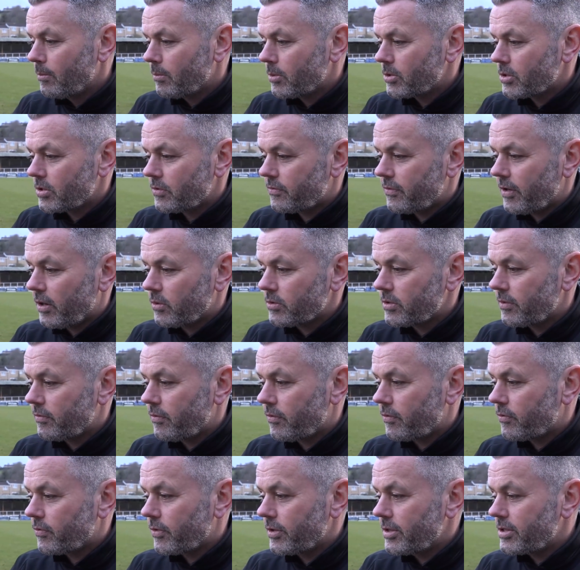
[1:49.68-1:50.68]
I just felt as if
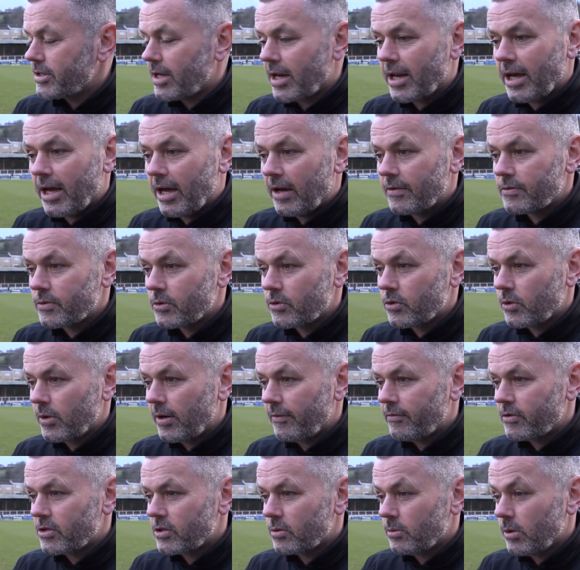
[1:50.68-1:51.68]
the three centre halves were doing
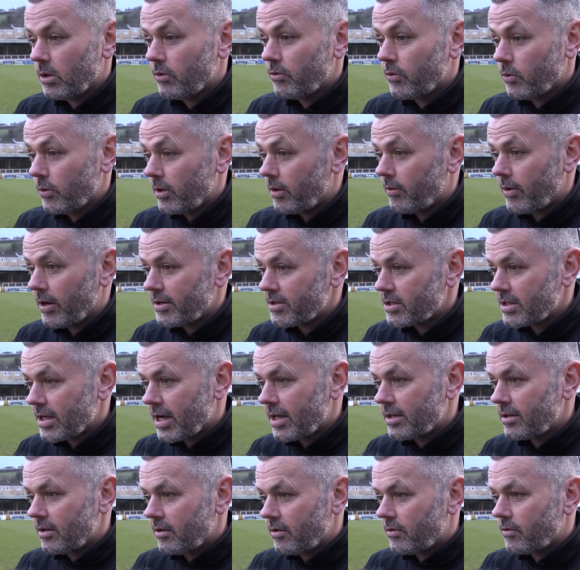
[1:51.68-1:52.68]
ever so well. I thought they were
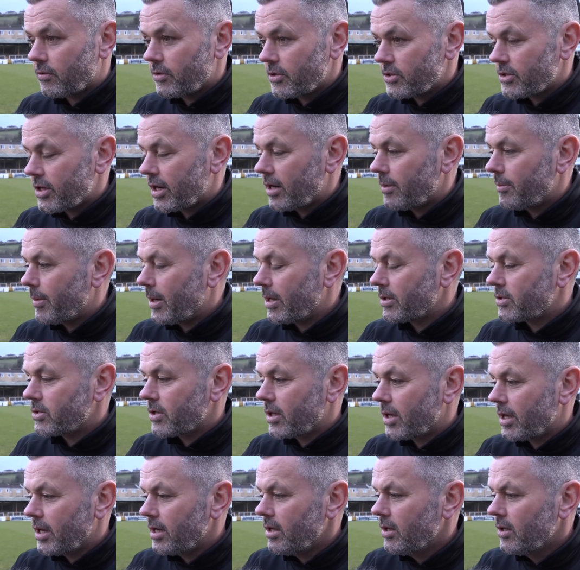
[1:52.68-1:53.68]
outstanding, the three centre backs
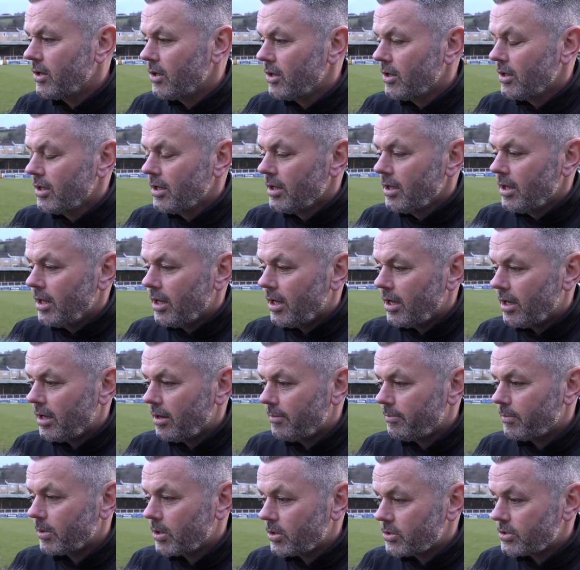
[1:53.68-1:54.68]
today,
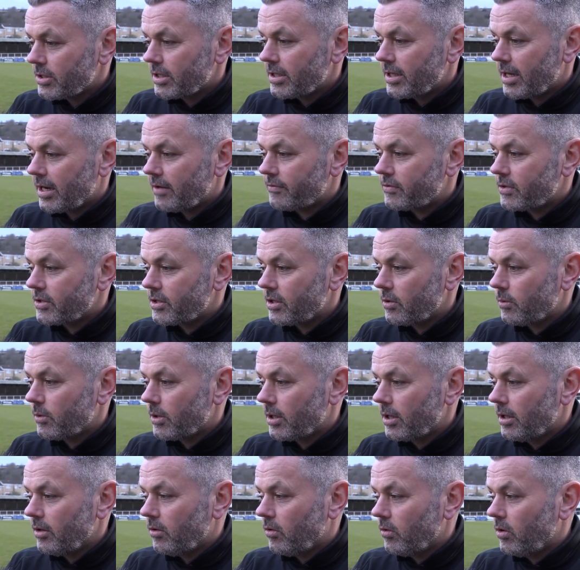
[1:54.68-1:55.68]
um, because they did have to deal with
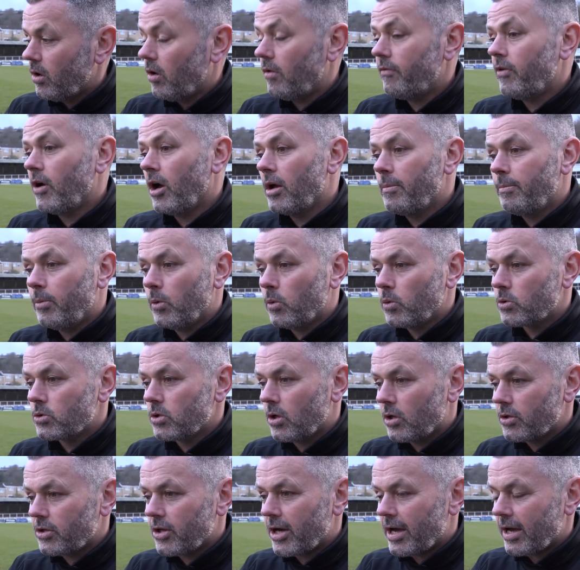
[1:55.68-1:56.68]
a, little, a, lot of high balls, a
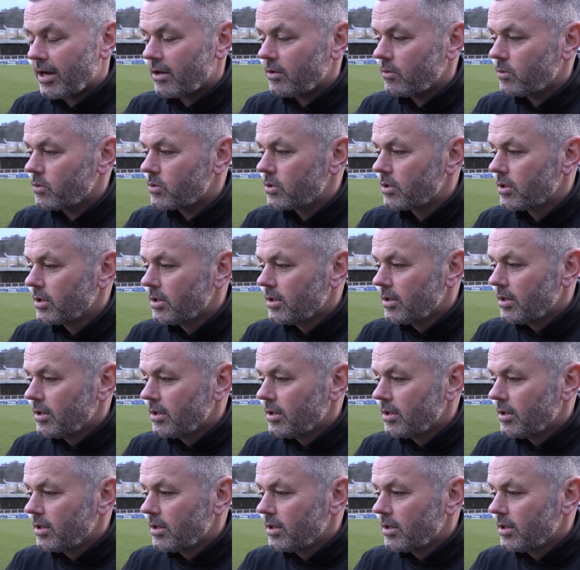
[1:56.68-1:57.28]
lot of diagonals.